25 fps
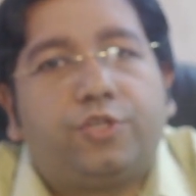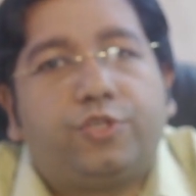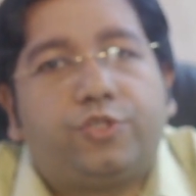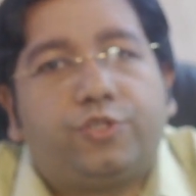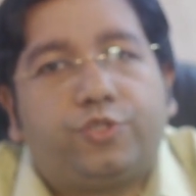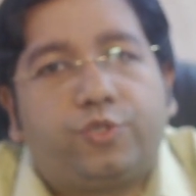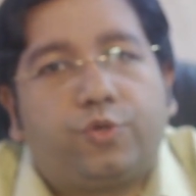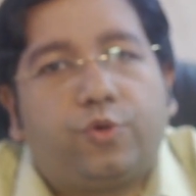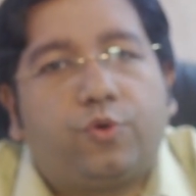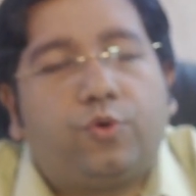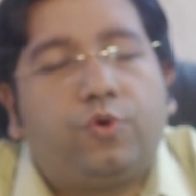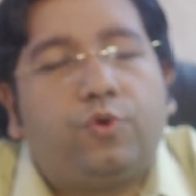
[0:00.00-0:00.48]

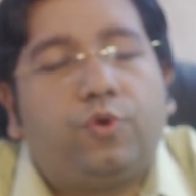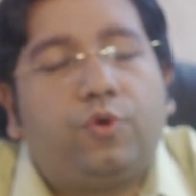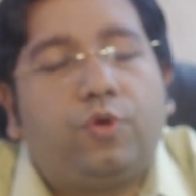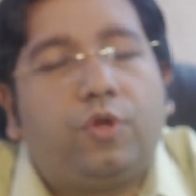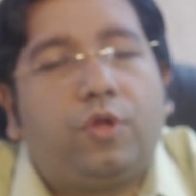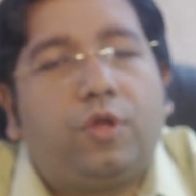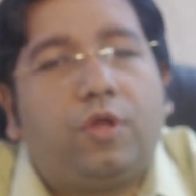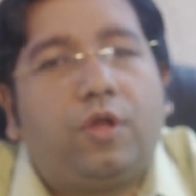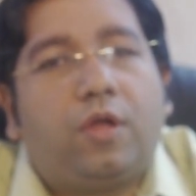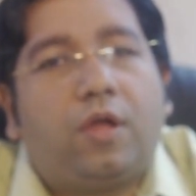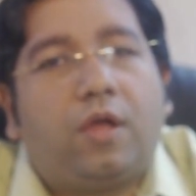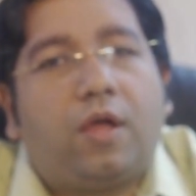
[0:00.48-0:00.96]
So
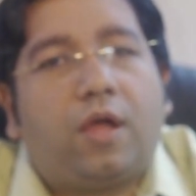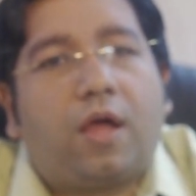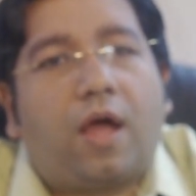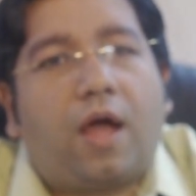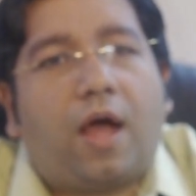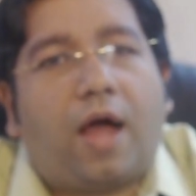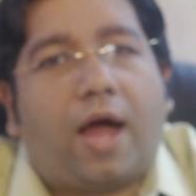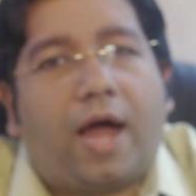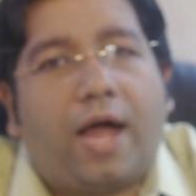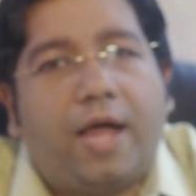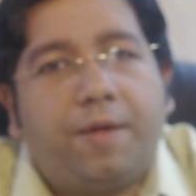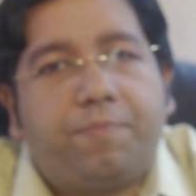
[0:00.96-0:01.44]

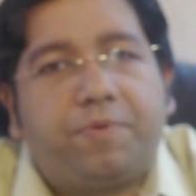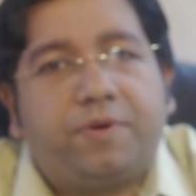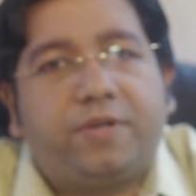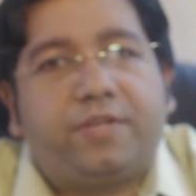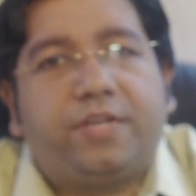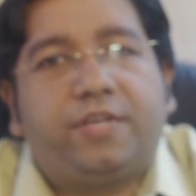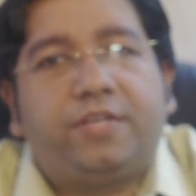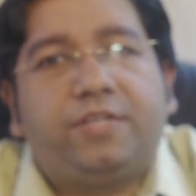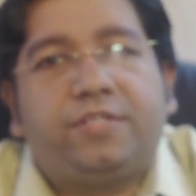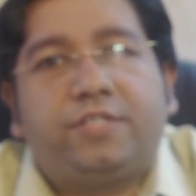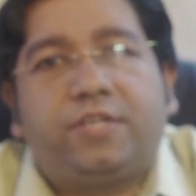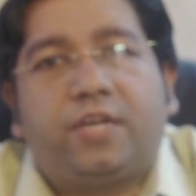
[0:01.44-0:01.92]

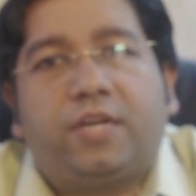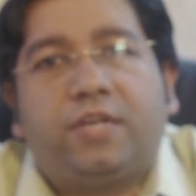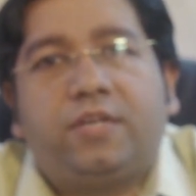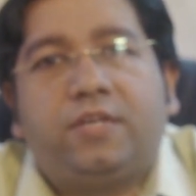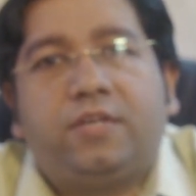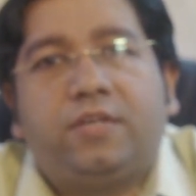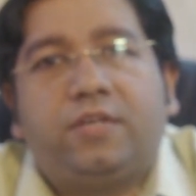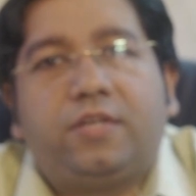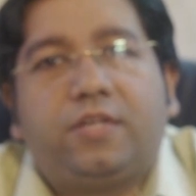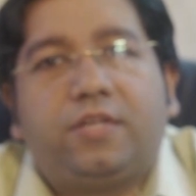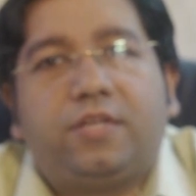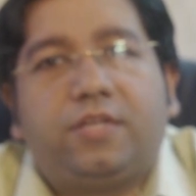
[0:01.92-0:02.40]

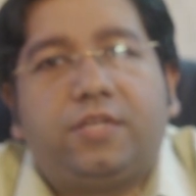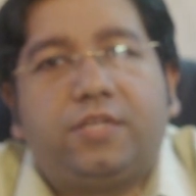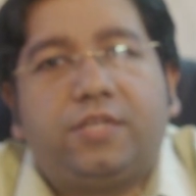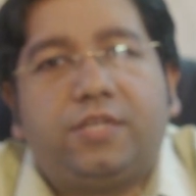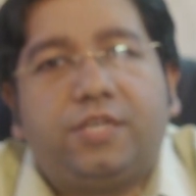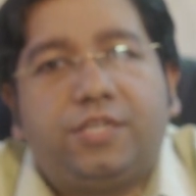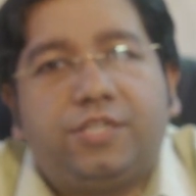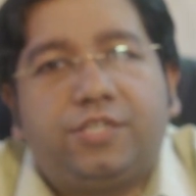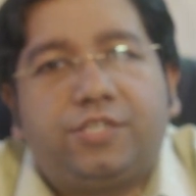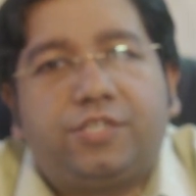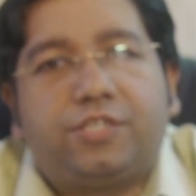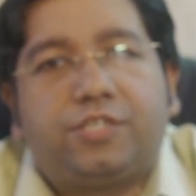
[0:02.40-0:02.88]
hypertension
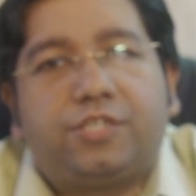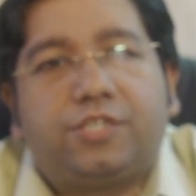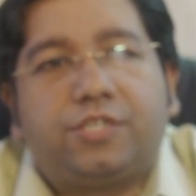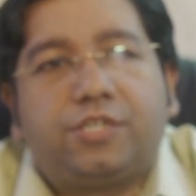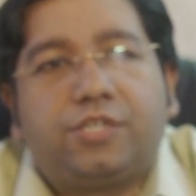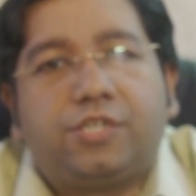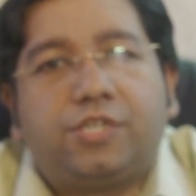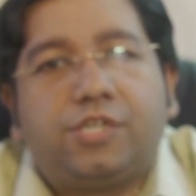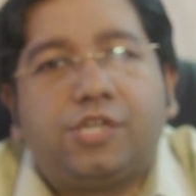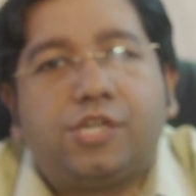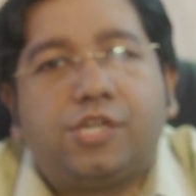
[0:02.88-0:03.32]
is